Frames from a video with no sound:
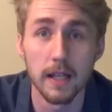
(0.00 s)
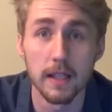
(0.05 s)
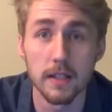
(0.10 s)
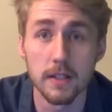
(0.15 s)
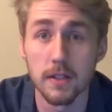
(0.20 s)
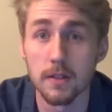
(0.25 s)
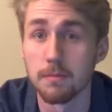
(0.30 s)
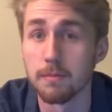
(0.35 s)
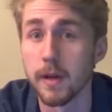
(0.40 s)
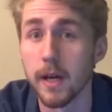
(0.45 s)

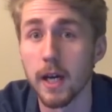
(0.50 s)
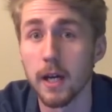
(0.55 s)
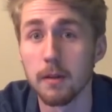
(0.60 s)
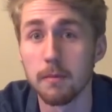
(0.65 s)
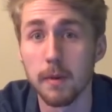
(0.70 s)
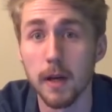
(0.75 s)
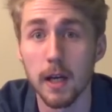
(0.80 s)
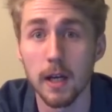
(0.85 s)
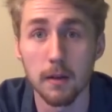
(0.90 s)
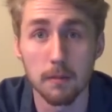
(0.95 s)
This is
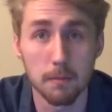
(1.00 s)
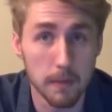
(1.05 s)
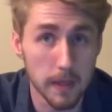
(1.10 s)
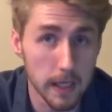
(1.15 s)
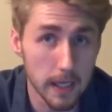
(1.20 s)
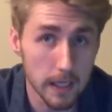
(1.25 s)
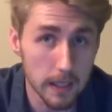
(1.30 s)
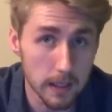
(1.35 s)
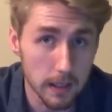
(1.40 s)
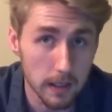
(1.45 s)
man-made
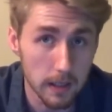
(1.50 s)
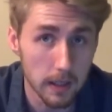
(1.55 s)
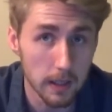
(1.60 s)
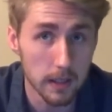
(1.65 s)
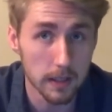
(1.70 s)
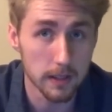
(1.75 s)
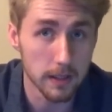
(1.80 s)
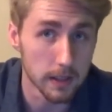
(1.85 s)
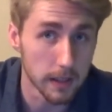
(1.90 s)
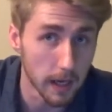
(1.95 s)
mead.
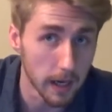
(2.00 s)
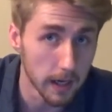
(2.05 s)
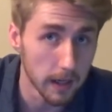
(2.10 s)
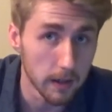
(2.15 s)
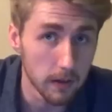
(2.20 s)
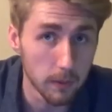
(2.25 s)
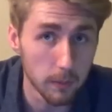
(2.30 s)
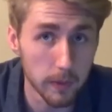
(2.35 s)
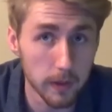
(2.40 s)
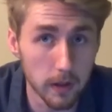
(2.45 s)

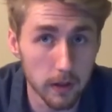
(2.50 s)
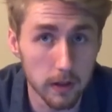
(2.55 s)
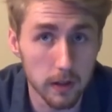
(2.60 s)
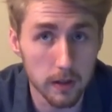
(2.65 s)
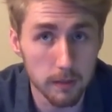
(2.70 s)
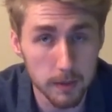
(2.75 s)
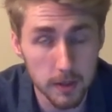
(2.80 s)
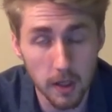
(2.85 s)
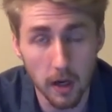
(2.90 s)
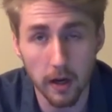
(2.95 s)
Today, we are
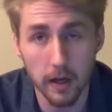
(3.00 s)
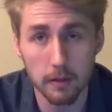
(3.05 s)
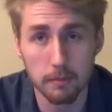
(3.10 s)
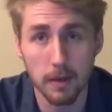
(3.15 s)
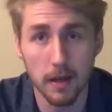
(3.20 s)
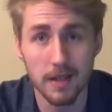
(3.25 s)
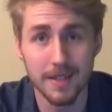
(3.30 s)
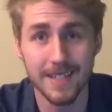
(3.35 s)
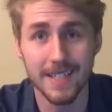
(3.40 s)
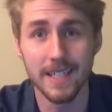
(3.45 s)
gonna be talking
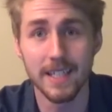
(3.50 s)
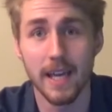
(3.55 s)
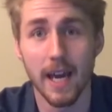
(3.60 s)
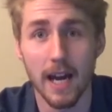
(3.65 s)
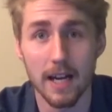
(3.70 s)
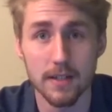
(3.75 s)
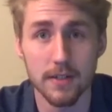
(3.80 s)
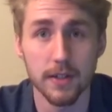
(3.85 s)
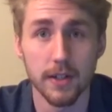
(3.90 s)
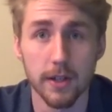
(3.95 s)
about
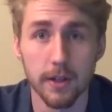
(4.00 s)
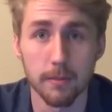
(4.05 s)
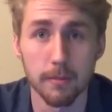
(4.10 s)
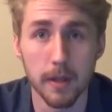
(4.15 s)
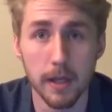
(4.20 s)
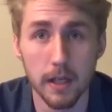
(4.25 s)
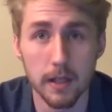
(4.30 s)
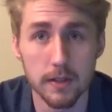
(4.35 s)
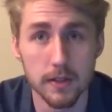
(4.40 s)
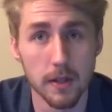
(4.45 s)
degassing your
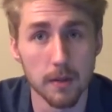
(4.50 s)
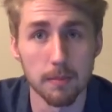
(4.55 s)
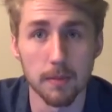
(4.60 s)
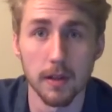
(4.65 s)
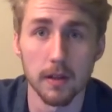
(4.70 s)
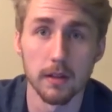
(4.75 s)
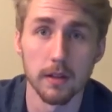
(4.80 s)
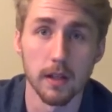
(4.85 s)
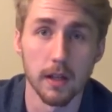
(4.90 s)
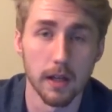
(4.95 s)
mead,
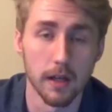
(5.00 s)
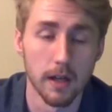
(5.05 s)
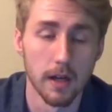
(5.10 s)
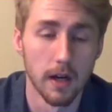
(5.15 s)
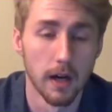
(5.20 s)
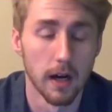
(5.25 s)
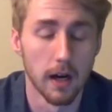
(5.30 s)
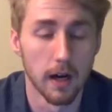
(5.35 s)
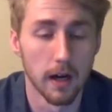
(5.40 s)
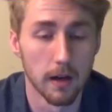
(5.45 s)
something that
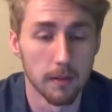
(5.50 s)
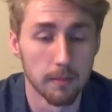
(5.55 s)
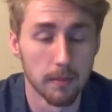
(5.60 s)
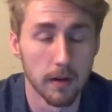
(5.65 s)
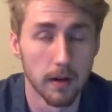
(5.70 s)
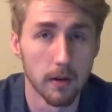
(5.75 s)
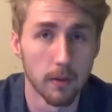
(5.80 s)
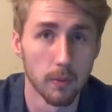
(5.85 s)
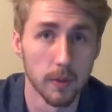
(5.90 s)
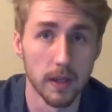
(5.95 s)

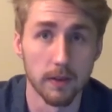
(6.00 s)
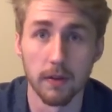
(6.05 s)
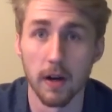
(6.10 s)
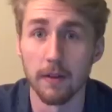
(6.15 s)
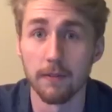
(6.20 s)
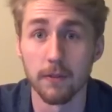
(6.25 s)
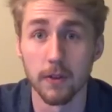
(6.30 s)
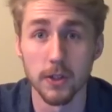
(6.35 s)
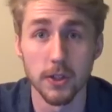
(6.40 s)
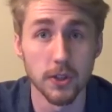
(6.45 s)
um, whenever
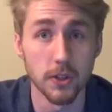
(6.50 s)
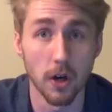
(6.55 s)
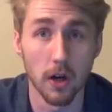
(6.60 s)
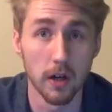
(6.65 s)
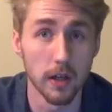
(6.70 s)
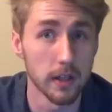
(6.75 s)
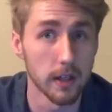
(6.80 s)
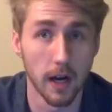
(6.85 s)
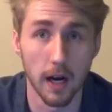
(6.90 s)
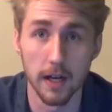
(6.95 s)
I first
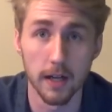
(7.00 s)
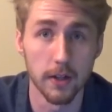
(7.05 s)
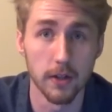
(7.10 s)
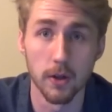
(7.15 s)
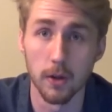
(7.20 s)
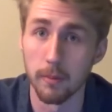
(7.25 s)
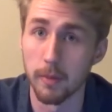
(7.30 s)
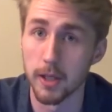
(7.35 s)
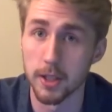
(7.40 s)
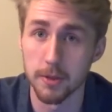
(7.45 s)
started, I didn't
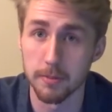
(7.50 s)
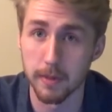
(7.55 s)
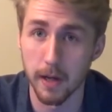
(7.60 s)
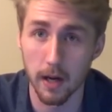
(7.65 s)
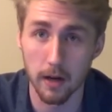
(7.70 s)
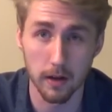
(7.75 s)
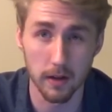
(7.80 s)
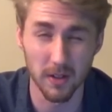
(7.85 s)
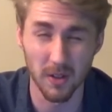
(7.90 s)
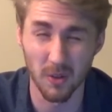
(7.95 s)
know much
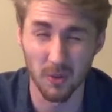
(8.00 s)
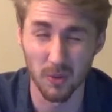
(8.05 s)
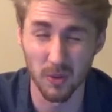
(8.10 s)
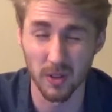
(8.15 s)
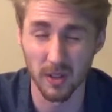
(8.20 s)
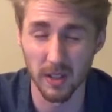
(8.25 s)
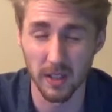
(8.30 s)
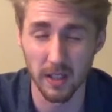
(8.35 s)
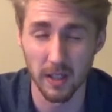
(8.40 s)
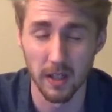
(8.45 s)
about. I don't
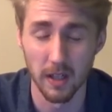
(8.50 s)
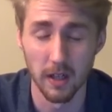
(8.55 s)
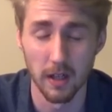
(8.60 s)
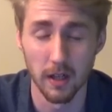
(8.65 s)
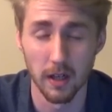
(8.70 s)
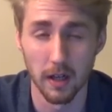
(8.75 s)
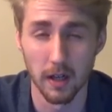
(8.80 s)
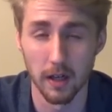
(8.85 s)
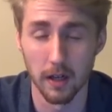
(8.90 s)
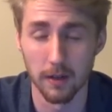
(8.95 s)
really
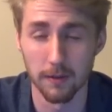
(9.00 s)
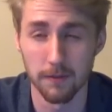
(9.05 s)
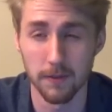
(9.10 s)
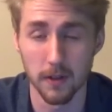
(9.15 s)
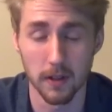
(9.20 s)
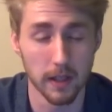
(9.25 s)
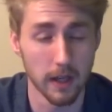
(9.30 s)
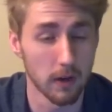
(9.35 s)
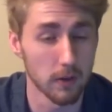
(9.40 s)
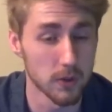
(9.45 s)
uh,
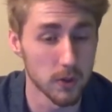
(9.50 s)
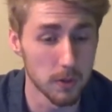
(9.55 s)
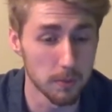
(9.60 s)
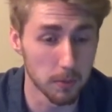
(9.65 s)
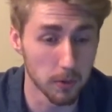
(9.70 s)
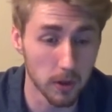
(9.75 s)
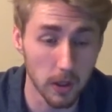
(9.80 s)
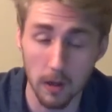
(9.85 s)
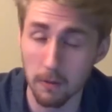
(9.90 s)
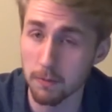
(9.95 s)
feel like I was
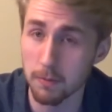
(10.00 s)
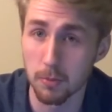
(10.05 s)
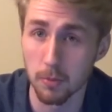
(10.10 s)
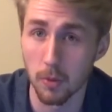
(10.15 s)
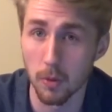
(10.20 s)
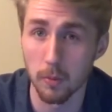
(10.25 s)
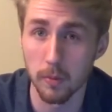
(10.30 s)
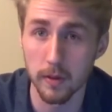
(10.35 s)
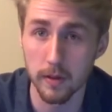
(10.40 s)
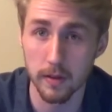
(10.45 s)
super
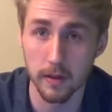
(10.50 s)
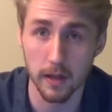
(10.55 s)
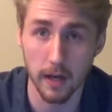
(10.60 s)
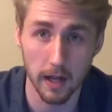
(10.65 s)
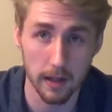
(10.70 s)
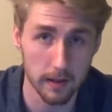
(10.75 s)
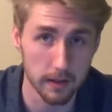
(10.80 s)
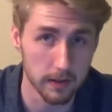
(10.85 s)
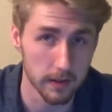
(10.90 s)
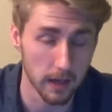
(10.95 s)
comfortable with it
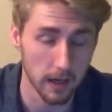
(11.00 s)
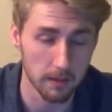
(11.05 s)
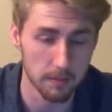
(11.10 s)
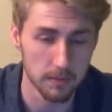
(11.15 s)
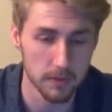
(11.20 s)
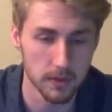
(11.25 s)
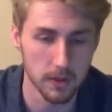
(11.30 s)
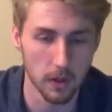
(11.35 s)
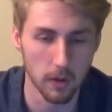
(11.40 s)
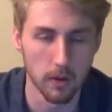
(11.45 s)
at the
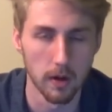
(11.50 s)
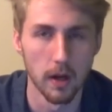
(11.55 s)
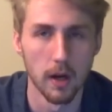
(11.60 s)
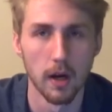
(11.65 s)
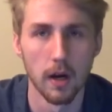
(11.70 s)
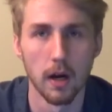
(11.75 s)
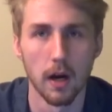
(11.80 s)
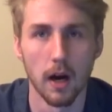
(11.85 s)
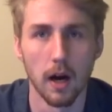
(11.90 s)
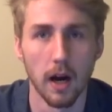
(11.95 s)
time. So uh,
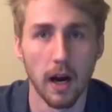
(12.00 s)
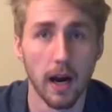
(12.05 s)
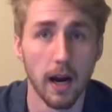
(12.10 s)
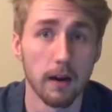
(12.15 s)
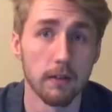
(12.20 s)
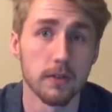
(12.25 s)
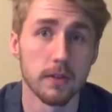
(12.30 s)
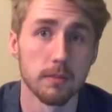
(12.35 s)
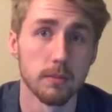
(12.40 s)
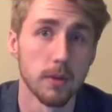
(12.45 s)
I
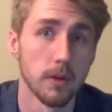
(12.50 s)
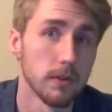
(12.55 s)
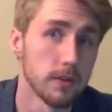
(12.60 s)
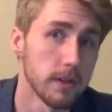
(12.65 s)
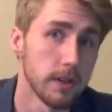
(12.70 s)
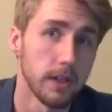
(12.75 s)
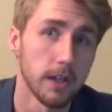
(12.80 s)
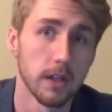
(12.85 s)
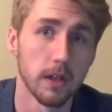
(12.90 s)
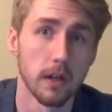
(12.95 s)
have some
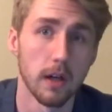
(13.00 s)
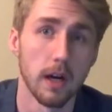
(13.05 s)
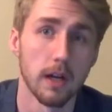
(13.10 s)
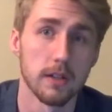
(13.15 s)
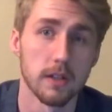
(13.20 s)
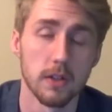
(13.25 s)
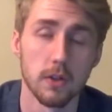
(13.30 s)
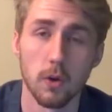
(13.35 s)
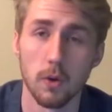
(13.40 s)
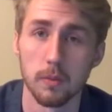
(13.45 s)
notes here,
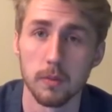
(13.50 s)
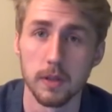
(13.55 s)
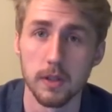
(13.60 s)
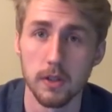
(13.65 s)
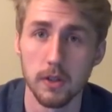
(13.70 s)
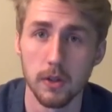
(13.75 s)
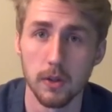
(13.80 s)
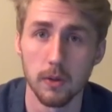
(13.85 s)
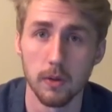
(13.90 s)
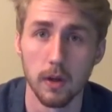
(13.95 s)
as I normally
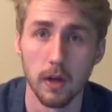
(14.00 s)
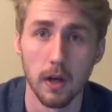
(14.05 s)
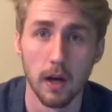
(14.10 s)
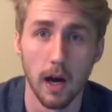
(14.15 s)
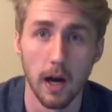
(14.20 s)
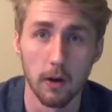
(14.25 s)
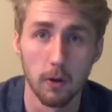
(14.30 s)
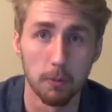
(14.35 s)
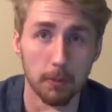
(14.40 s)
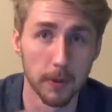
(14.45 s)
do.
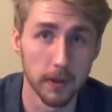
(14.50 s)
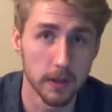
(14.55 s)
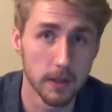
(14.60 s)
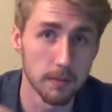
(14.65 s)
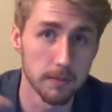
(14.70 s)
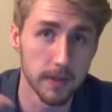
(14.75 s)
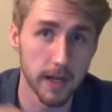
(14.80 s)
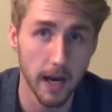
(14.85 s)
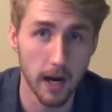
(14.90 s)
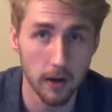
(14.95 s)
I will put
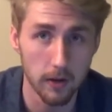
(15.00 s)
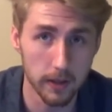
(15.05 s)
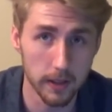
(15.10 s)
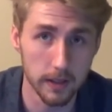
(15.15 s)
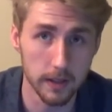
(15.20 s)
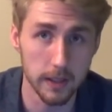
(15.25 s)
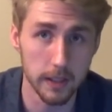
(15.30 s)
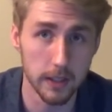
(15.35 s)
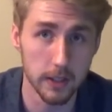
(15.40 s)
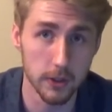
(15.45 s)
them down
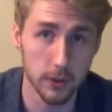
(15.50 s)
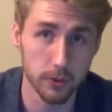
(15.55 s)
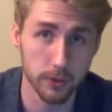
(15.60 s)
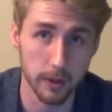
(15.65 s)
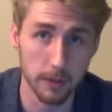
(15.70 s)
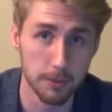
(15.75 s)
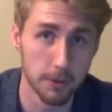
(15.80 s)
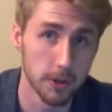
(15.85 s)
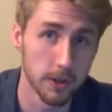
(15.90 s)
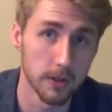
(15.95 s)
in the
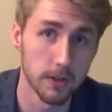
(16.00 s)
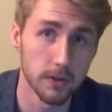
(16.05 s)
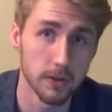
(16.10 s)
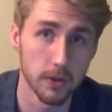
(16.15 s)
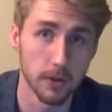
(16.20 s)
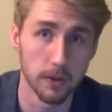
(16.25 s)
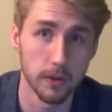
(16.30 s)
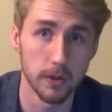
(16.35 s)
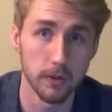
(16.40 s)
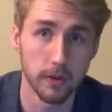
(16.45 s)
description
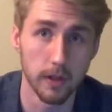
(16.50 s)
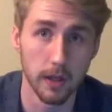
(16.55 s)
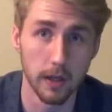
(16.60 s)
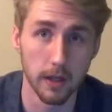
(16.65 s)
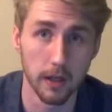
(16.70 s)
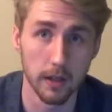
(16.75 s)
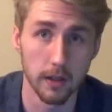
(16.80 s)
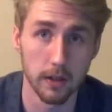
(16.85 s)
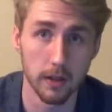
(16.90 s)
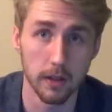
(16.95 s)
so you
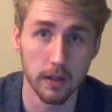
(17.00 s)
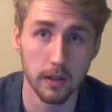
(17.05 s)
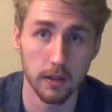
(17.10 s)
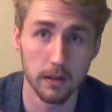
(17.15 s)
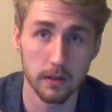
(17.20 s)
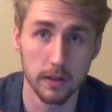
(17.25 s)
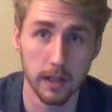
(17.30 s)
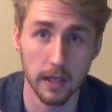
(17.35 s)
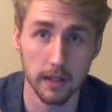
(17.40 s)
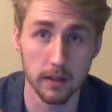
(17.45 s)
can
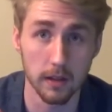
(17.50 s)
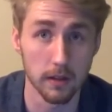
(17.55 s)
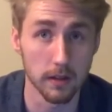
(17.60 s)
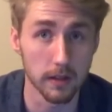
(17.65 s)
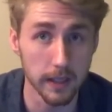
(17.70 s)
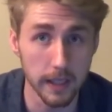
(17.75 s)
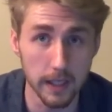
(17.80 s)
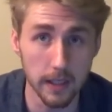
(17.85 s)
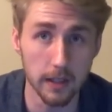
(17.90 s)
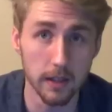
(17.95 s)
take the
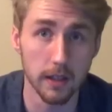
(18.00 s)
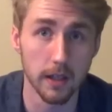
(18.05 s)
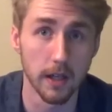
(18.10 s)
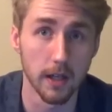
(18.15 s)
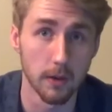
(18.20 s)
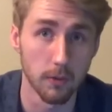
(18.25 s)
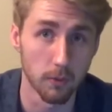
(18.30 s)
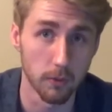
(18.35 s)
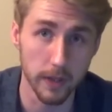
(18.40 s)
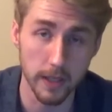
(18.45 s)
link
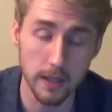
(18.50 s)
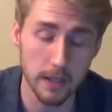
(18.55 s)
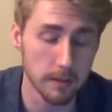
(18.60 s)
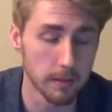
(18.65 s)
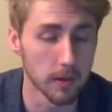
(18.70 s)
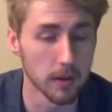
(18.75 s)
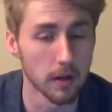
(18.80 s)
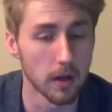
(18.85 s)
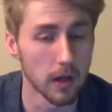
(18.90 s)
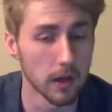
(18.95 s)
and read them
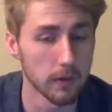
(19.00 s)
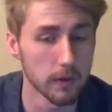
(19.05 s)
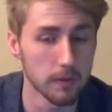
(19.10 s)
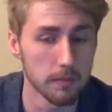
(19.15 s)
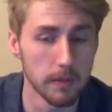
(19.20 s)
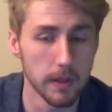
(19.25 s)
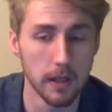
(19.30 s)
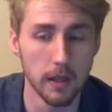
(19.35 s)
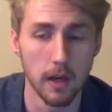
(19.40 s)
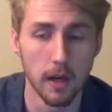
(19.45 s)
along
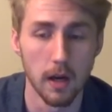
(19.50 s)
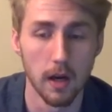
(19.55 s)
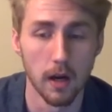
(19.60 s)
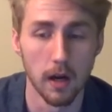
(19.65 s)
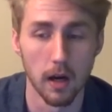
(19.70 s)
with me.